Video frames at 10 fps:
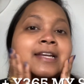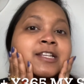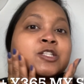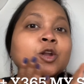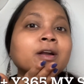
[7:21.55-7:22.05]

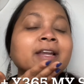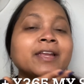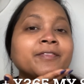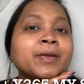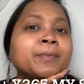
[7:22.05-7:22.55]
is not
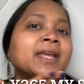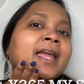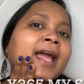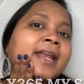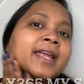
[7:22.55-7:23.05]
leaving me
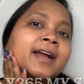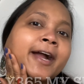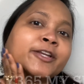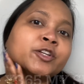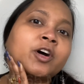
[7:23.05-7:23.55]
any
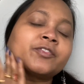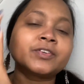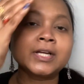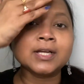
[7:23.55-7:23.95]
kind of